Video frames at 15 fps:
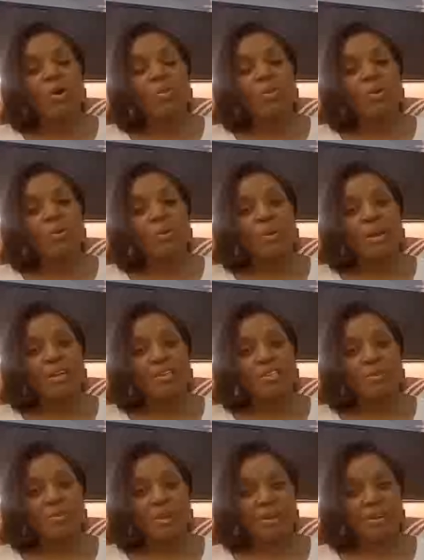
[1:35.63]
the
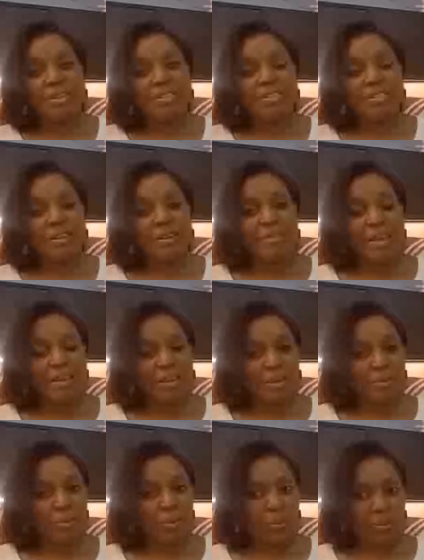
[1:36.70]
experience of that
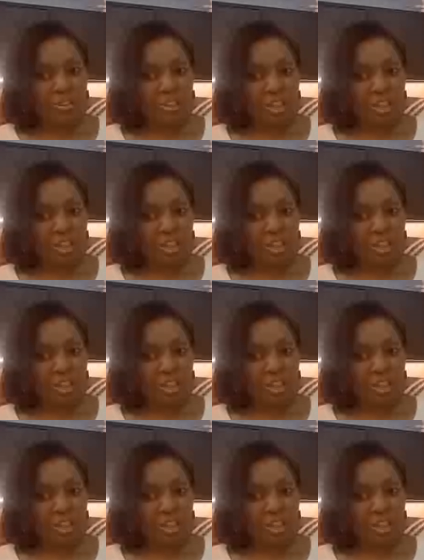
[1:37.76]
unborn